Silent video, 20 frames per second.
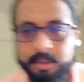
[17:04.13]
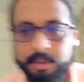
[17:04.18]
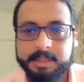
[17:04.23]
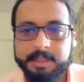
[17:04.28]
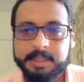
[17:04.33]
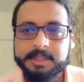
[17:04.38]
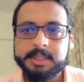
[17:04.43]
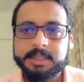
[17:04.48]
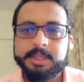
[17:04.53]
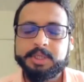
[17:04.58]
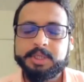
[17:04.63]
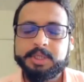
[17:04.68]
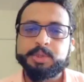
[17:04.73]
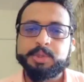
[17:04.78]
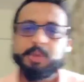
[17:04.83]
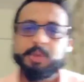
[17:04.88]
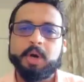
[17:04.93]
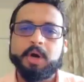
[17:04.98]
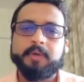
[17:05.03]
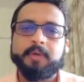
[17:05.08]
on this
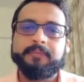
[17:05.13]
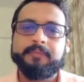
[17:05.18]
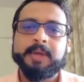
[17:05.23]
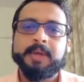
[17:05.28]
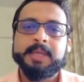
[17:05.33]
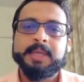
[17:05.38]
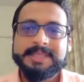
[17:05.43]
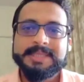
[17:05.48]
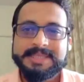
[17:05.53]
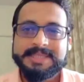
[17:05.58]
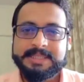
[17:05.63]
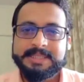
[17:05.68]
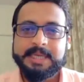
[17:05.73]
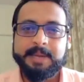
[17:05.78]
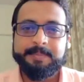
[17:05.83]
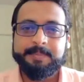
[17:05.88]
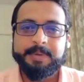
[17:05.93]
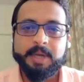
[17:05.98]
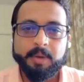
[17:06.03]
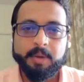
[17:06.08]
issue of
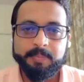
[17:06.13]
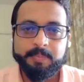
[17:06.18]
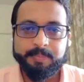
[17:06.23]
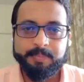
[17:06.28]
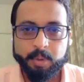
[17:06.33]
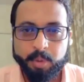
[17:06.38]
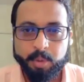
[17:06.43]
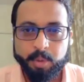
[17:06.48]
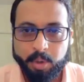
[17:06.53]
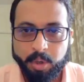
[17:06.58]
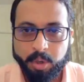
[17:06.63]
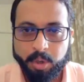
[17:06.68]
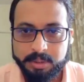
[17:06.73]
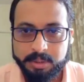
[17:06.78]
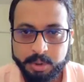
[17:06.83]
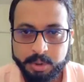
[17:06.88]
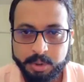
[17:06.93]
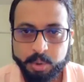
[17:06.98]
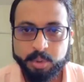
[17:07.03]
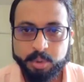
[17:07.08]
step-down protocol
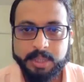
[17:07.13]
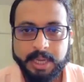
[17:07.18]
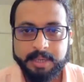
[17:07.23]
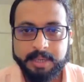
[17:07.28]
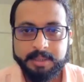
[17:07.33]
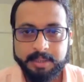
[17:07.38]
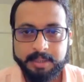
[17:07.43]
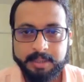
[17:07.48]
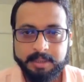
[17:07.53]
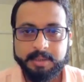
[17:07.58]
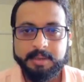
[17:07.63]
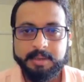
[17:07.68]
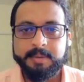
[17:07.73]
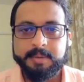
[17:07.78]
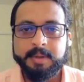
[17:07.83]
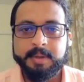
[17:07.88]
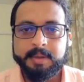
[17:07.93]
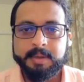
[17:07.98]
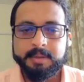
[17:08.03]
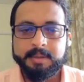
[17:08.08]
so that
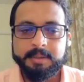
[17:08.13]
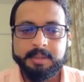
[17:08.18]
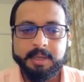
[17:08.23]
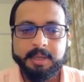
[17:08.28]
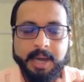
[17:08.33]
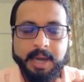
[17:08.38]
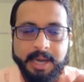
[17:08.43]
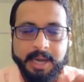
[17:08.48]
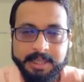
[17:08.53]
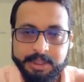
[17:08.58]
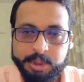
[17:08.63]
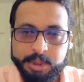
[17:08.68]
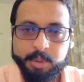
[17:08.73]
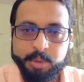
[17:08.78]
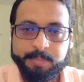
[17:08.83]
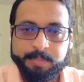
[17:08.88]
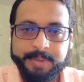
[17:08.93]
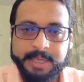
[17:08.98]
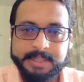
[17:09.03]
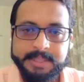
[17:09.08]
the
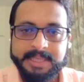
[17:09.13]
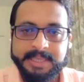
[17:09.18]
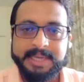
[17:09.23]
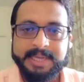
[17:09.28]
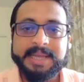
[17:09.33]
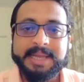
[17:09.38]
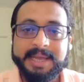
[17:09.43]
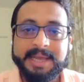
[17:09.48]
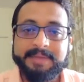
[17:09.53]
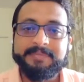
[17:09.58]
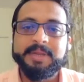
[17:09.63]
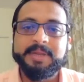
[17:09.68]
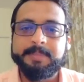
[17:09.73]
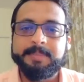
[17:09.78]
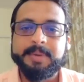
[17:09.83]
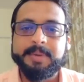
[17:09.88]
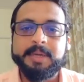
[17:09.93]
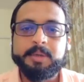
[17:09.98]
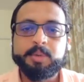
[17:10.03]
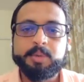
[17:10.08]
ICU beds get
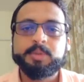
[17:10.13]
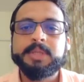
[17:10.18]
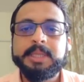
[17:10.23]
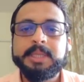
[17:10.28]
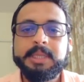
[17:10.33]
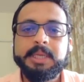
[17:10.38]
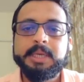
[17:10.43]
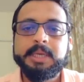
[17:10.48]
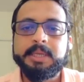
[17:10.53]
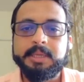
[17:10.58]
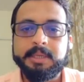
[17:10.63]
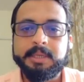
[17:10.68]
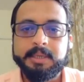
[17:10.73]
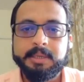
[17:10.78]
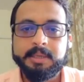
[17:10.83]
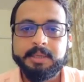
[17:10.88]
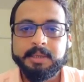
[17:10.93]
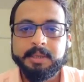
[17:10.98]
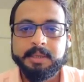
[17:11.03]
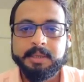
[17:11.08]
available to the needy,
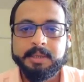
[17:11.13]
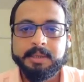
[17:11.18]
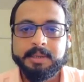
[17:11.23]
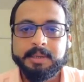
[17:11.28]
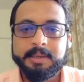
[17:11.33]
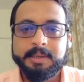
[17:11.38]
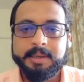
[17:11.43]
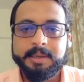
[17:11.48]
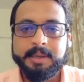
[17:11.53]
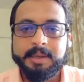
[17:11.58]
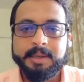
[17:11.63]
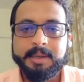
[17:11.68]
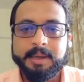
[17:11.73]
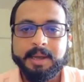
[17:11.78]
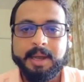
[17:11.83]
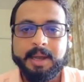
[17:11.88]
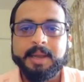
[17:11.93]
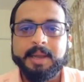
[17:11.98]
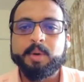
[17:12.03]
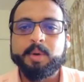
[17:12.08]

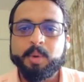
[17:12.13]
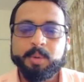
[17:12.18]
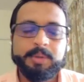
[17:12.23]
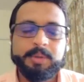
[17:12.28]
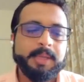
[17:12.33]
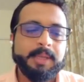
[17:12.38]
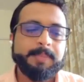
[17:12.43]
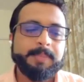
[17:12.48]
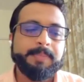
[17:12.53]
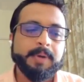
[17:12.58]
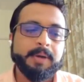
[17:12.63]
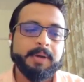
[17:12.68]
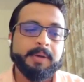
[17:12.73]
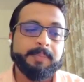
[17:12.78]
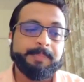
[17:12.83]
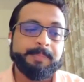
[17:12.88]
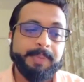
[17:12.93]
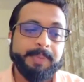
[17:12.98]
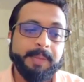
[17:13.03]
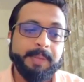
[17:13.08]
and only
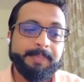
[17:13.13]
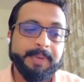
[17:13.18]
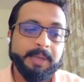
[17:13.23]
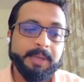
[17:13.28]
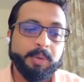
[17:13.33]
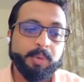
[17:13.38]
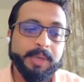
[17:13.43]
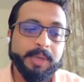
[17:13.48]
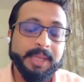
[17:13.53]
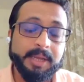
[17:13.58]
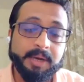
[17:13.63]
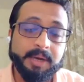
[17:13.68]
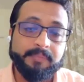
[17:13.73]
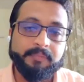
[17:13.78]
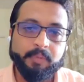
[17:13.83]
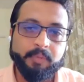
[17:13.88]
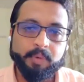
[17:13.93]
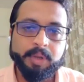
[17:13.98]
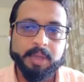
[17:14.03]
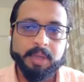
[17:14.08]
people who can
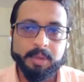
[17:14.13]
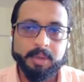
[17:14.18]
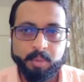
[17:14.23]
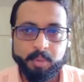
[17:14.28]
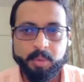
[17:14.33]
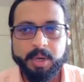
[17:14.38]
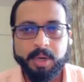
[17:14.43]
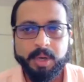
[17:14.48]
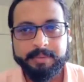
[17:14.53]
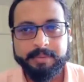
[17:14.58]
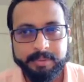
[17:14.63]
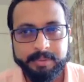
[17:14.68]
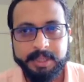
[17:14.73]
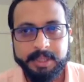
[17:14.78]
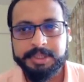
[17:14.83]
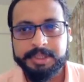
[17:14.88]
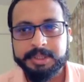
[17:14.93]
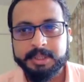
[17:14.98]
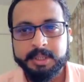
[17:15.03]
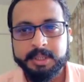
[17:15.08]
afford or who are
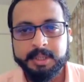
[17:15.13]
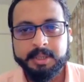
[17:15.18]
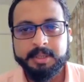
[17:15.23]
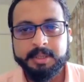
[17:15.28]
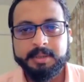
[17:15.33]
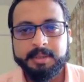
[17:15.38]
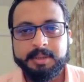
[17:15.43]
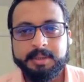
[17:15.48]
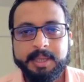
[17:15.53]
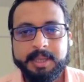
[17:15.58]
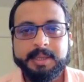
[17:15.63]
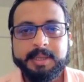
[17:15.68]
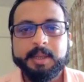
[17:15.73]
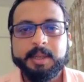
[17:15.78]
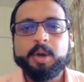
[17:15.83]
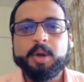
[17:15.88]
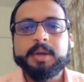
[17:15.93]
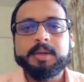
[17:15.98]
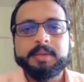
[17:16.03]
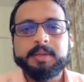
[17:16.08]
rich, they
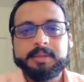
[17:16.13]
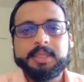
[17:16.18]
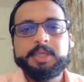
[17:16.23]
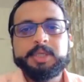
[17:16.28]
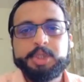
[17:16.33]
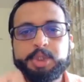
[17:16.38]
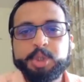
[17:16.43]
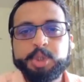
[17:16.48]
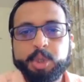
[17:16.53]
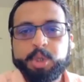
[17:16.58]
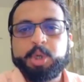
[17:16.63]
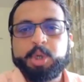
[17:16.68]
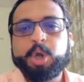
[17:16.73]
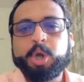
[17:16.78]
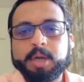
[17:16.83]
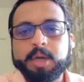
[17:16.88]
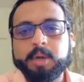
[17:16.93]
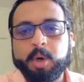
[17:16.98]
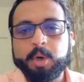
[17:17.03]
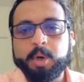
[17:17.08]
should
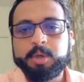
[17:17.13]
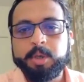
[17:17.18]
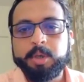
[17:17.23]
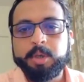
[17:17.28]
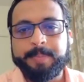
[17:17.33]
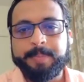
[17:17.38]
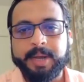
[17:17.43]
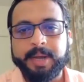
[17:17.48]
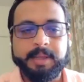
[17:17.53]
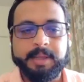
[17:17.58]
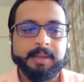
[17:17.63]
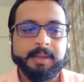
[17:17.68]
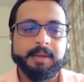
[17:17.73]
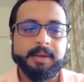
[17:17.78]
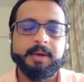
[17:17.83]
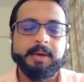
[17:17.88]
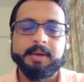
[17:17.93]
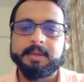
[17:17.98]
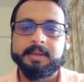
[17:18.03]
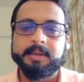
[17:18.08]
not occupy
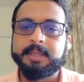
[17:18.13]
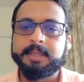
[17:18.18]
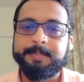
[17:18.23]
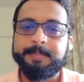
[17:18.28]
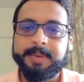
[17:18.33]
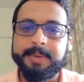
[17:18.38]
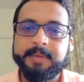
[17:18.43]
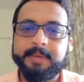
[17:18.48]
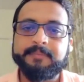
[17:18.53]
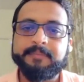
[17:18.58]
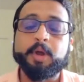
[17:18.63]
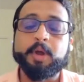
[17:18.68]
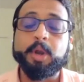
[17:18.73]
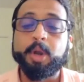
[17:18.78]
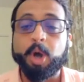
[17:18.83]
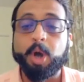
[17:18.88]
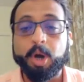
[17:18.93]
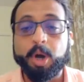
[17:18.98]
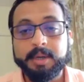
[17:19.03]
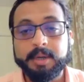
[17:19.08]
the bed for
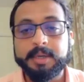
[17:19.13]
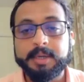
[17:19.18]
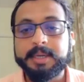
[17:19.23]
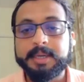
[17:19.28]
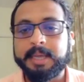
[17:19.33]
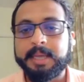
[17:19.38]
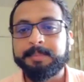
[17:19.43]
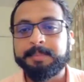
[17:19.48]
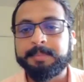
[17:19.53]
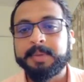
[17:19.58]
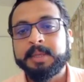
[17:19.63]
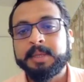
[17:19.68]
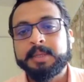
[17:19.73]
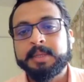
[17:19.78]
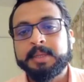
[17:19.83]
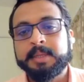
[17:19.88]
longer time.